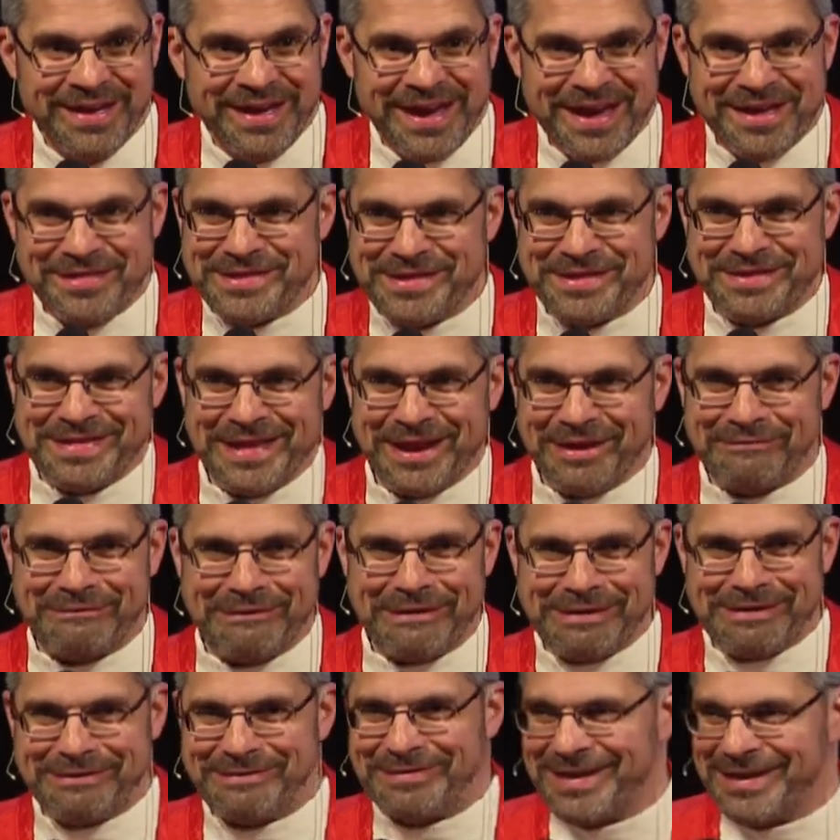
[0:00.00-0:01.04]
And she's like
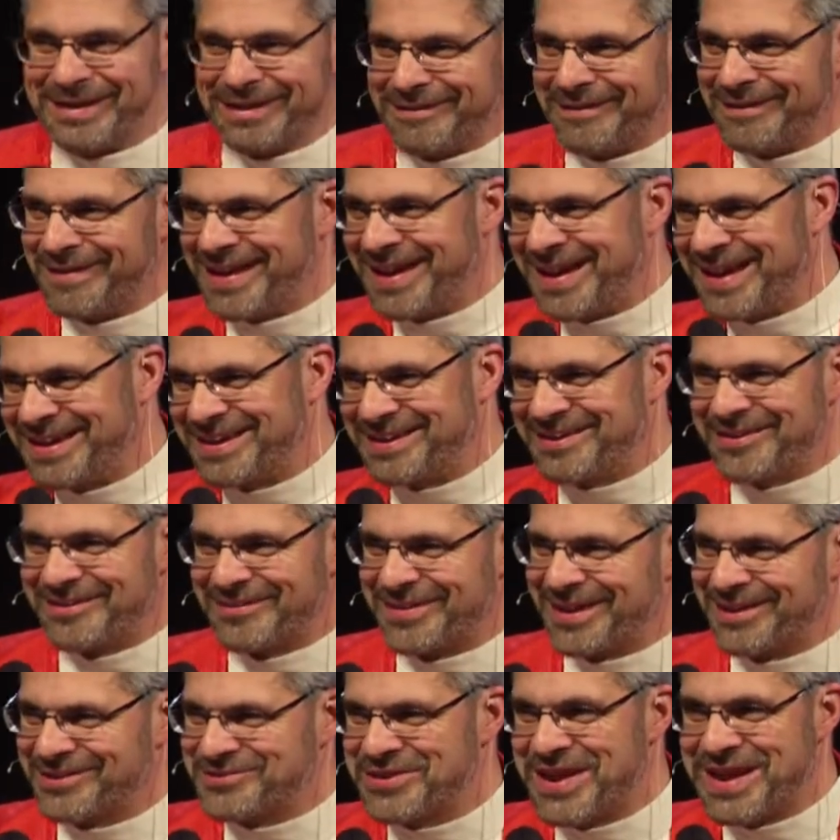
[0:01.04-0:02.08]
running, like, okay, you know,
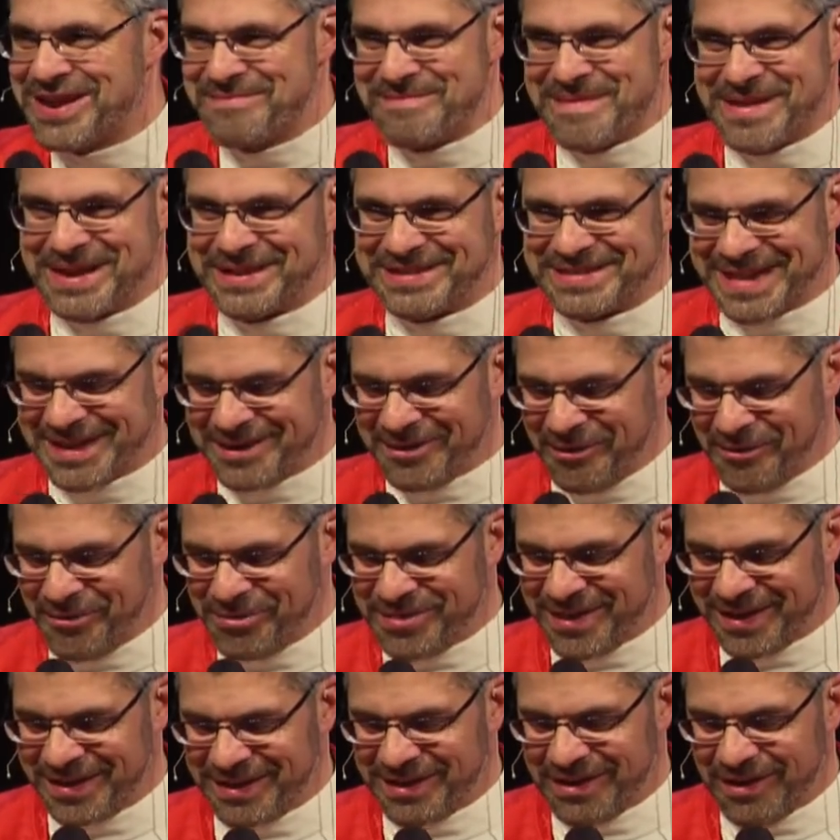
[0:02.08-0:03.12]
like trying to manage that whole
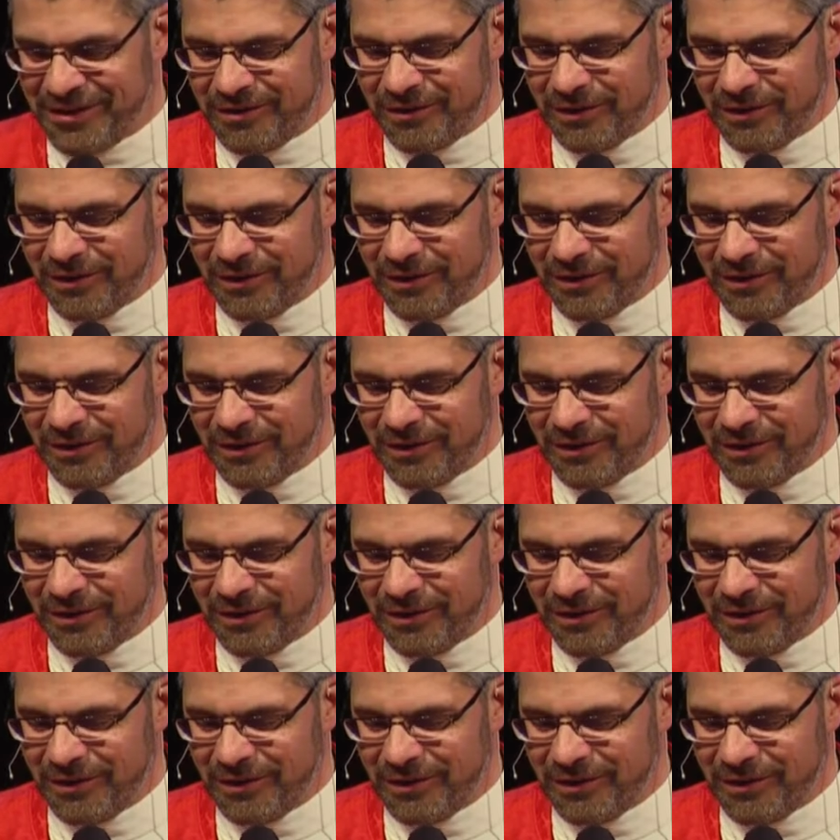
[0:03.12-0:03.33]
thing, you know.